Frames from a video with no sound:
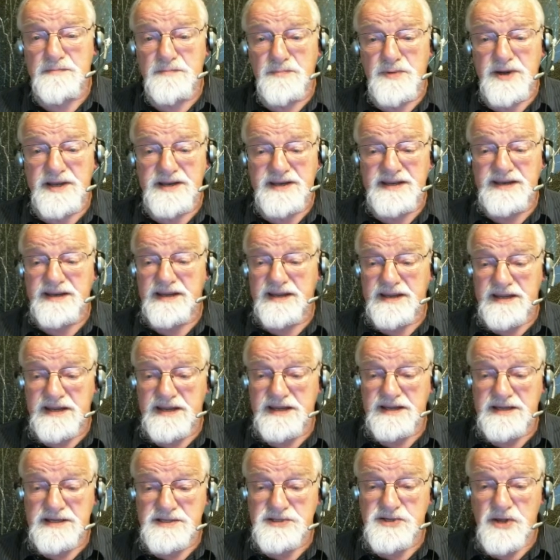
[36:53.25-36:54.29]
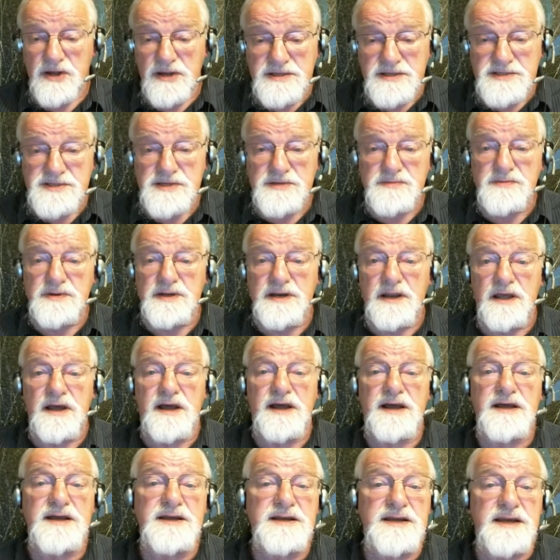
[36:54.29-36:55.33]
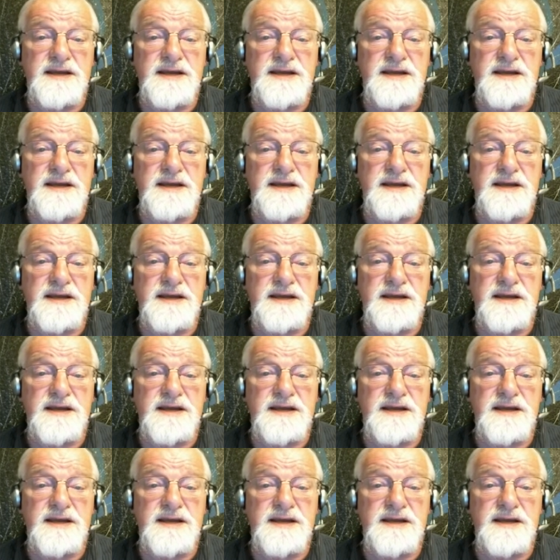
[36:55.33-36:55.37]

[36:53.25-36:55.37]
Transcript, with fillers: but it is also a law,